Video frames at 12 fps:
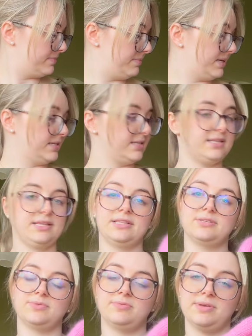because I think
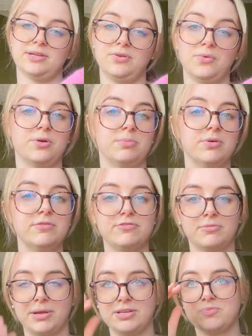this would be adorable
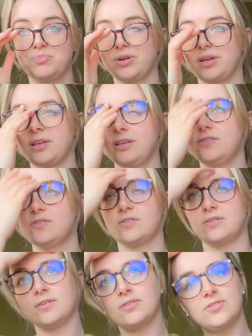for my spring
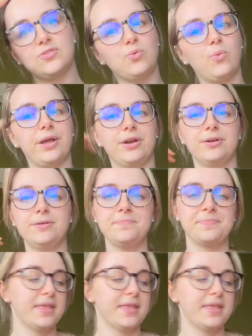Easter sweater.